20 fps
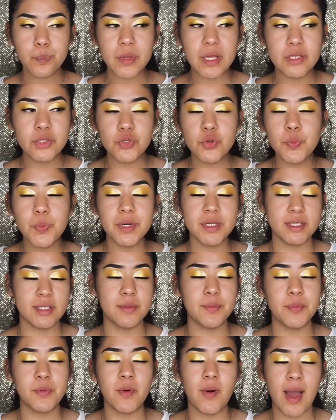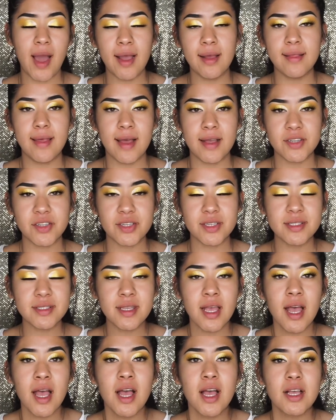super simple
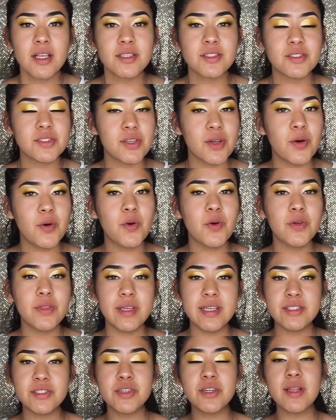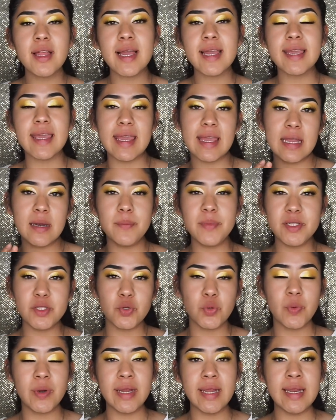eyelashes. So these are like in
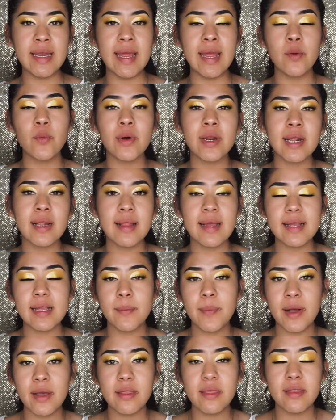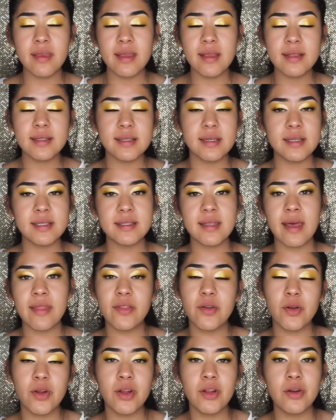between, and what I like about these is that
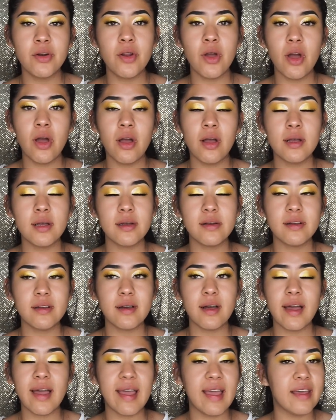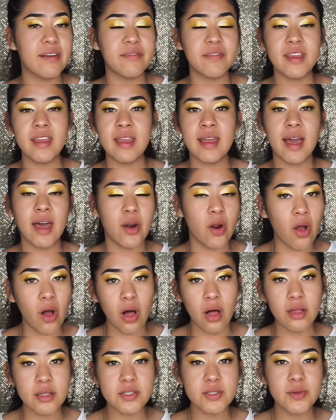they're not heavy at
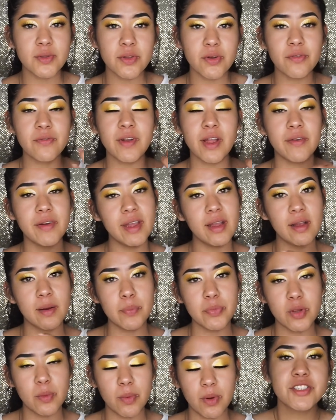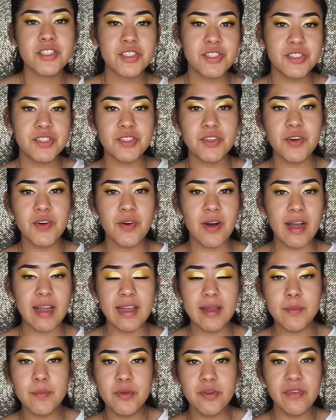all, so they're very comfortable. So
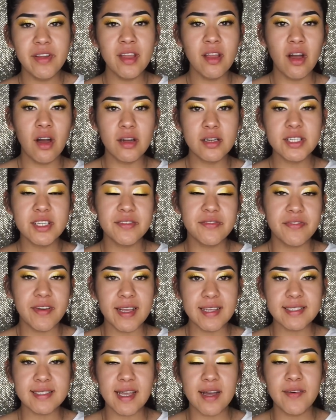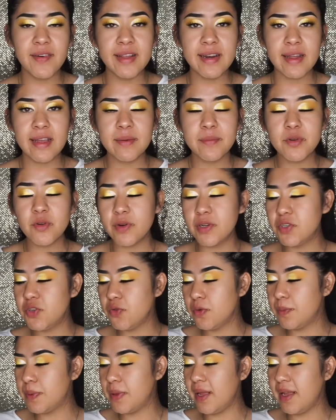I am moving on to face now, and I'm going
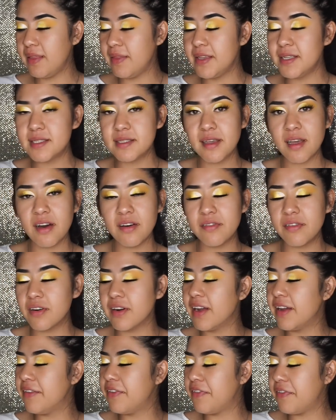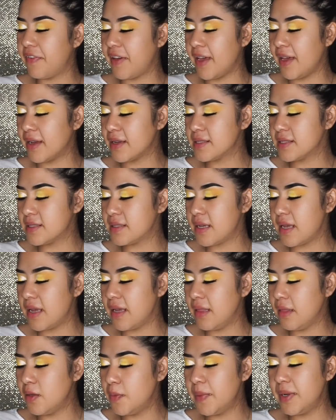to apply this Cover FX
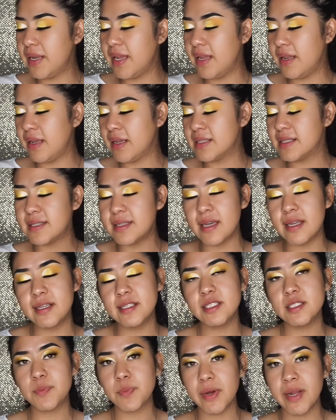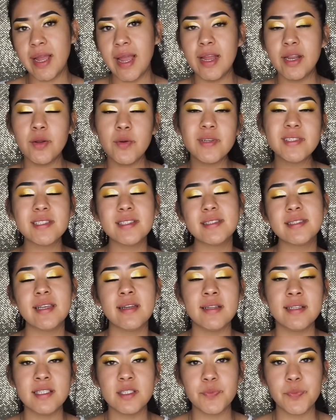Illuminating Setting Spray. I know it's a
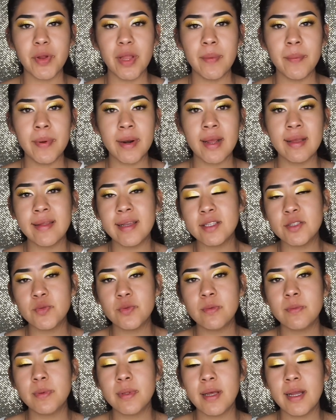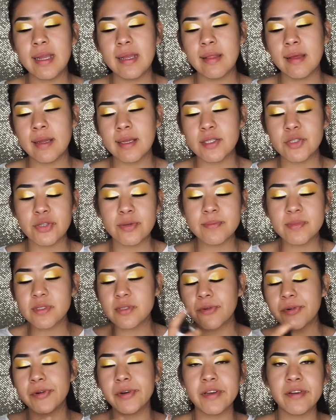setting spray, but I like to apply like some
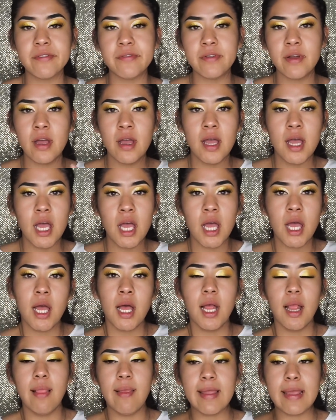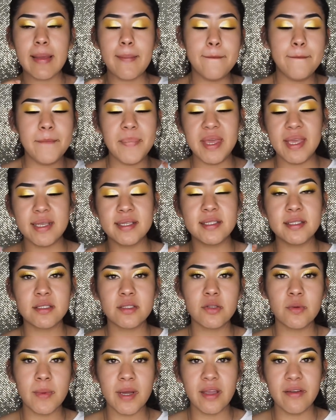sort of like
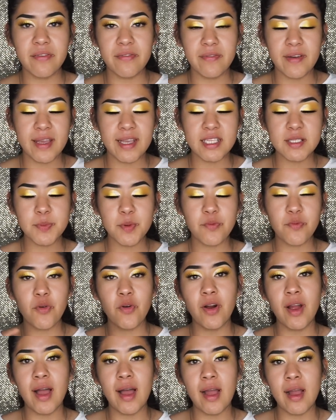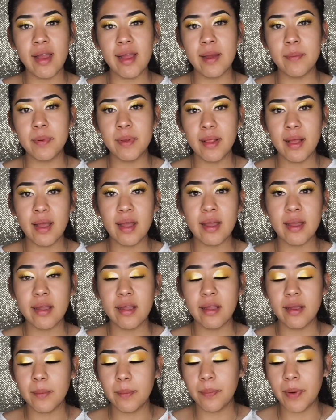mist to my face before I
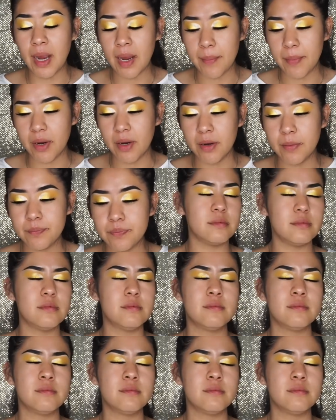apply primer.